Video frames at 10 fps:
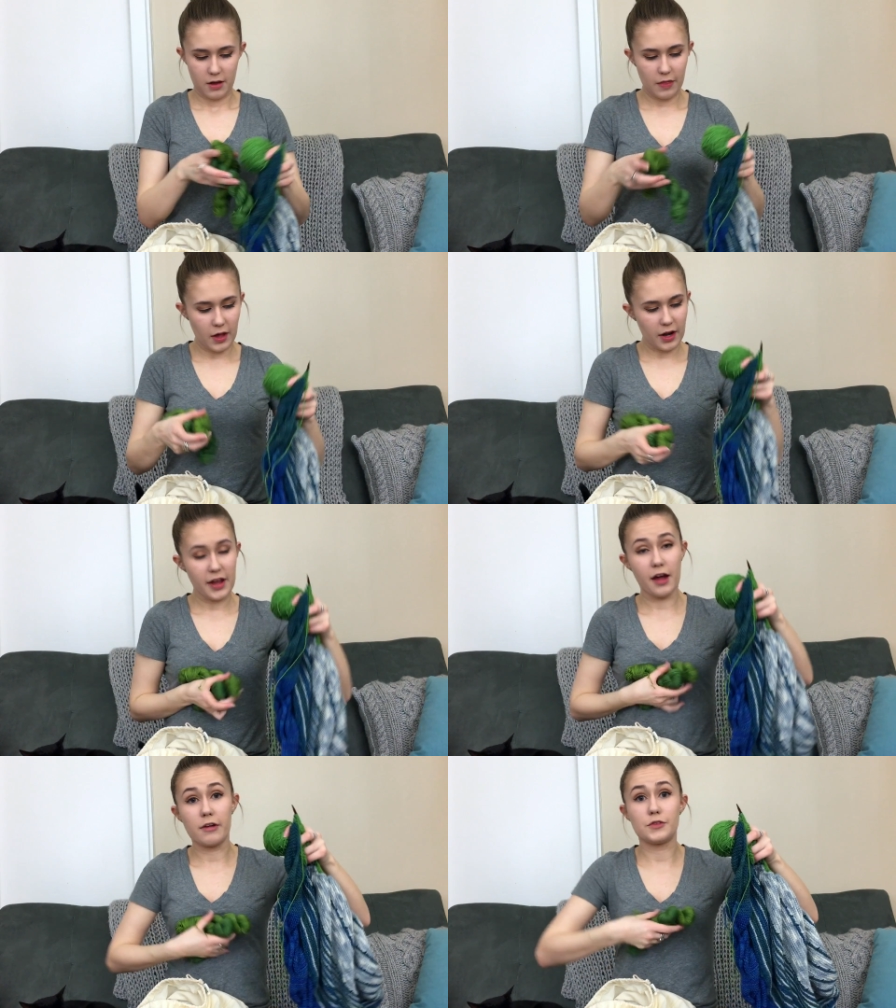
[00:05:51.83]
And then I
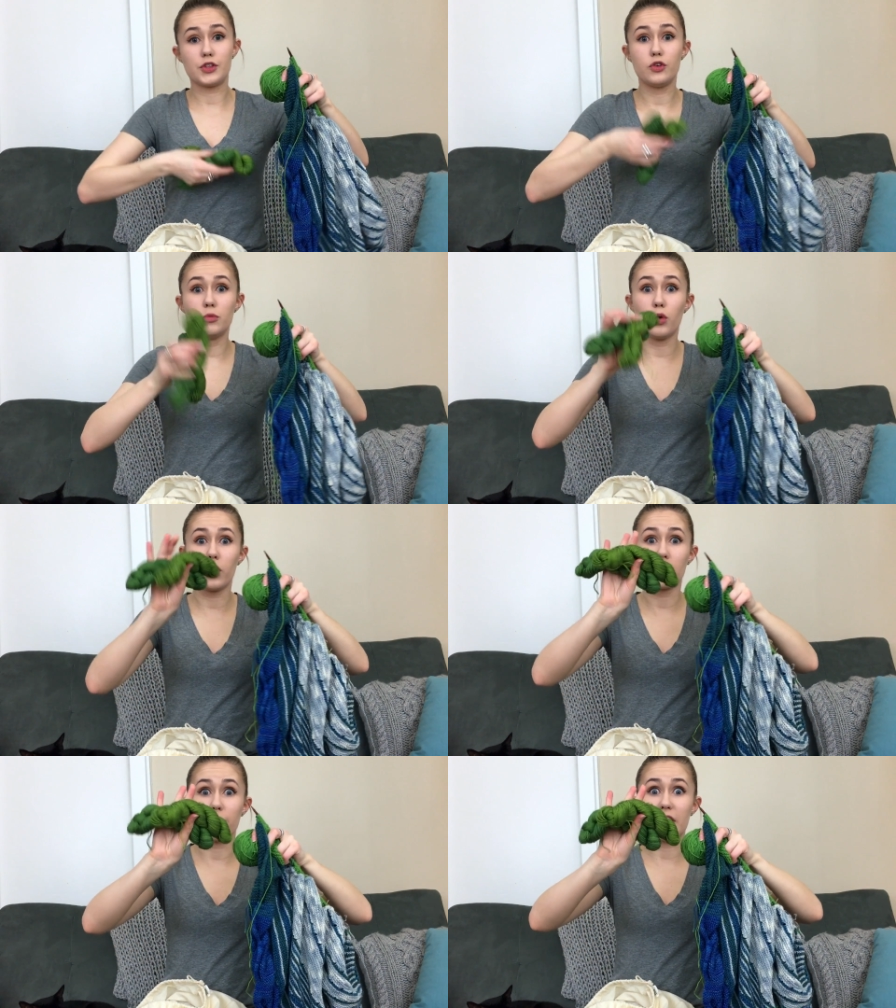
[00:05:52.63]
have 2
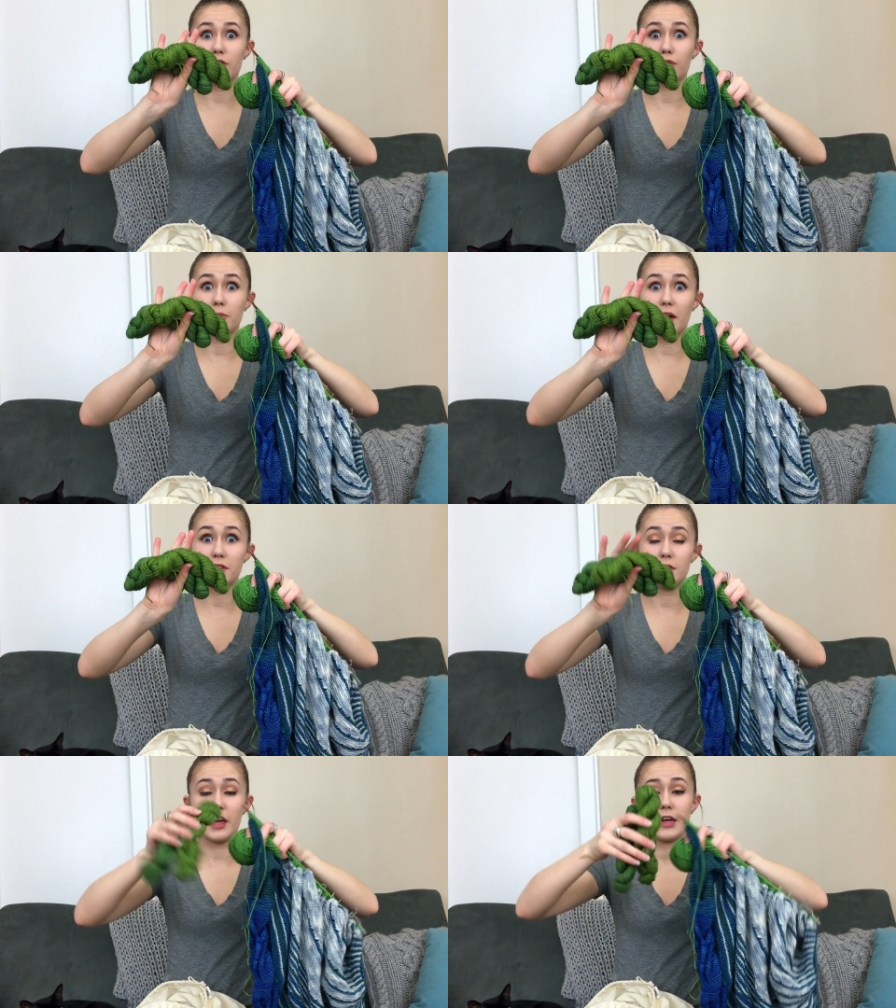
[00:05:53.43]
more greens from that
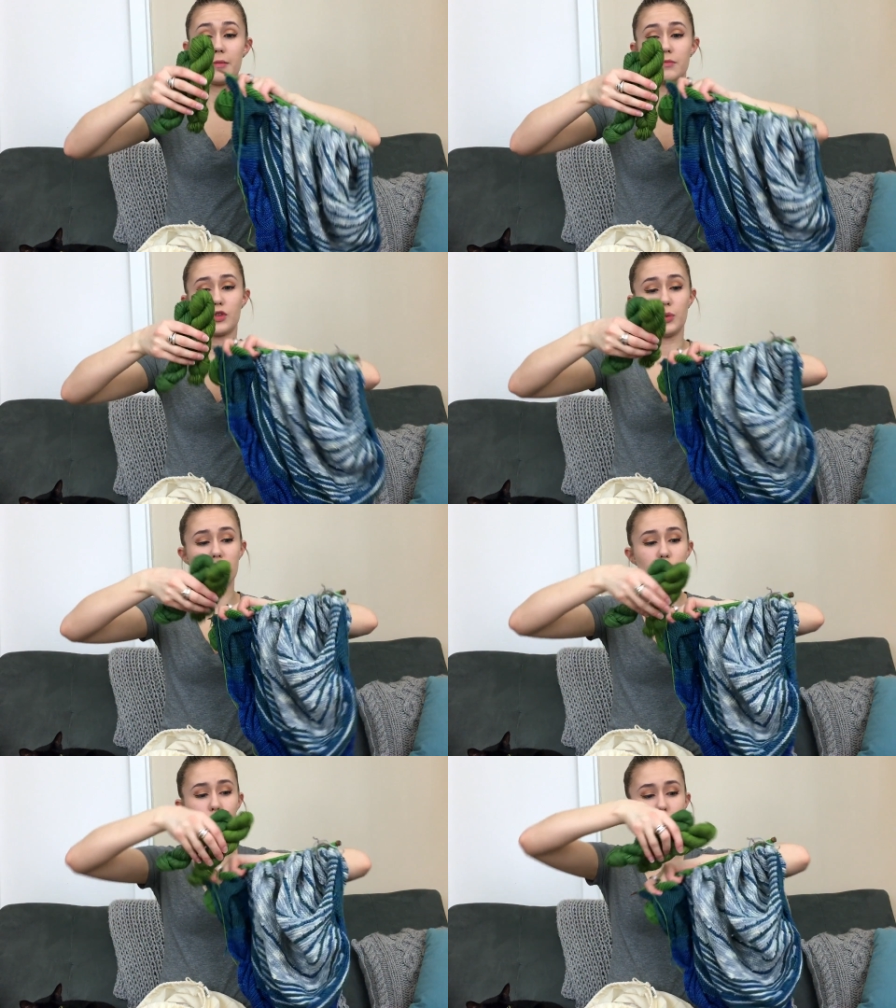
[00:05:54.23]
same
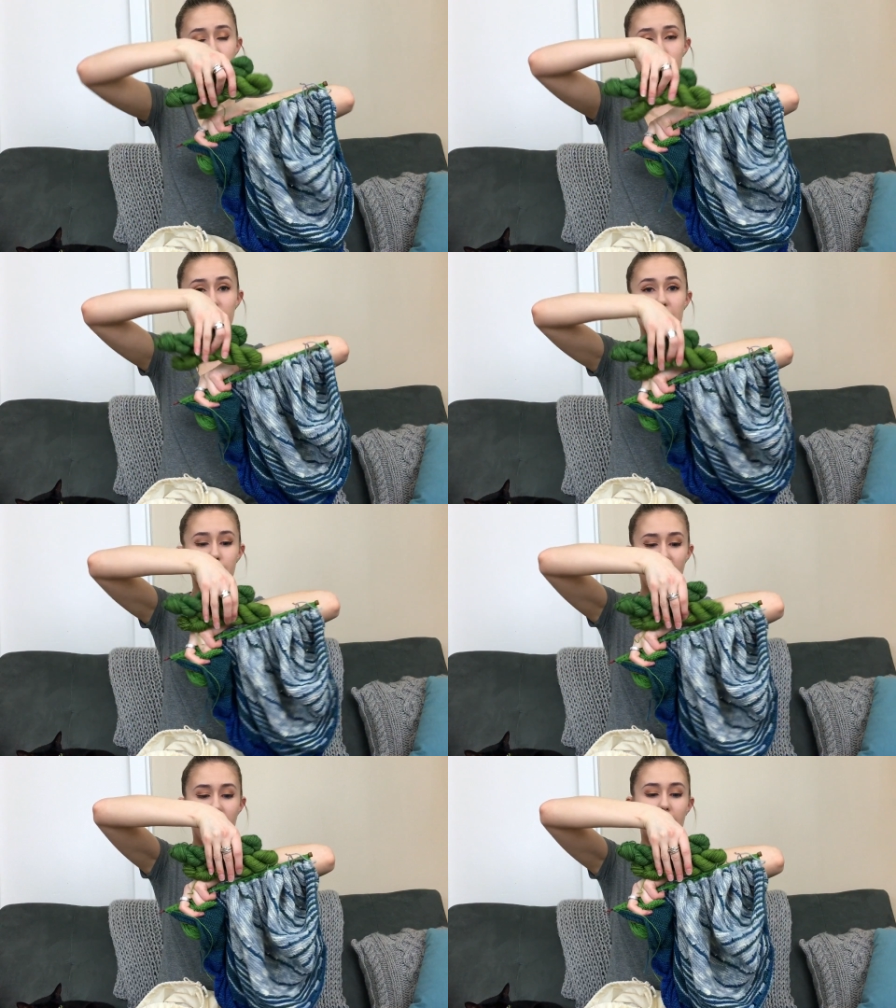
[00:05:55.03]
Sweet Georgia mini
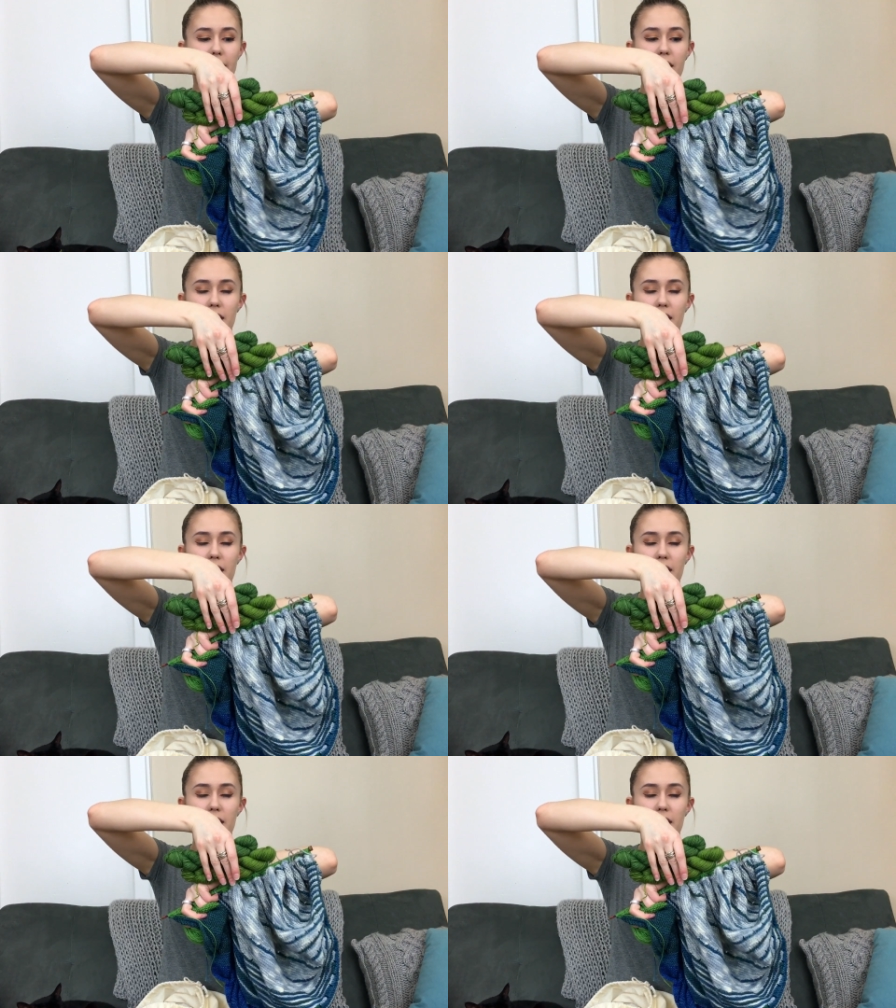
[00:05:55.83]
pack.